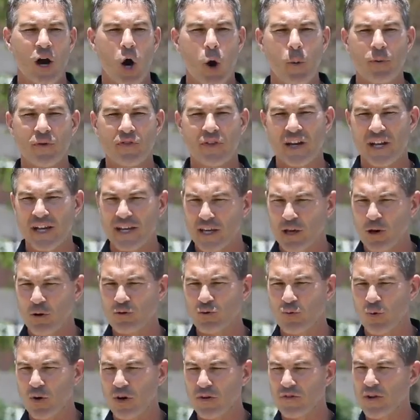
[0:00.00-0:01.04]
Hoping that it
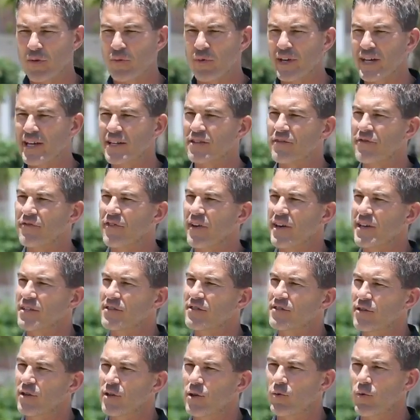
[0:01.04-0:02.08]
goes well, then we get to
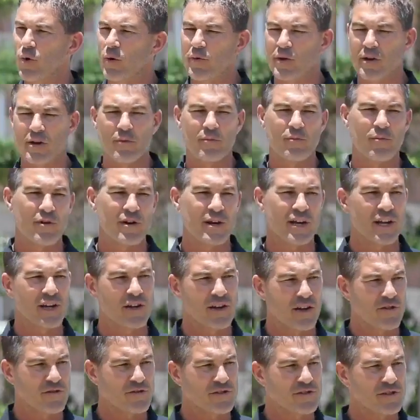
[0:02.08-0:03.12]
phase two where we can bring
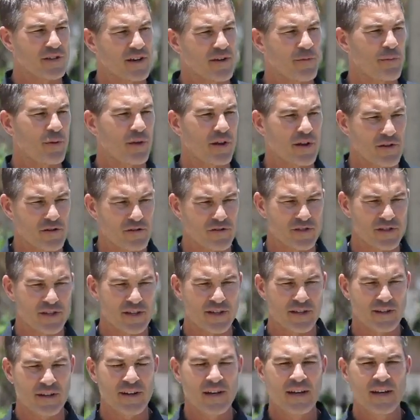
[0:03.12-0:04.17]
another set of players
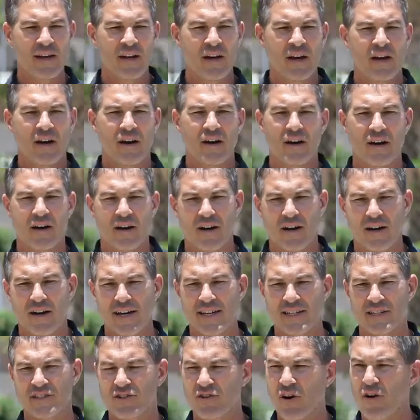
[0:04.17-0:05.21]
in
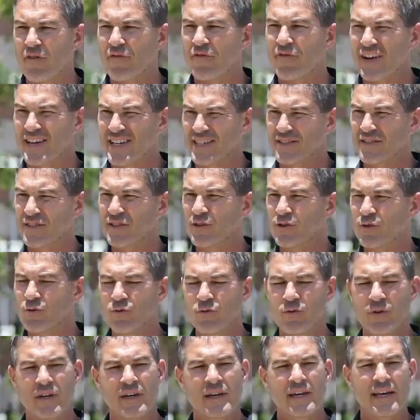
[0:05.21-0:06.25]
and start phase two,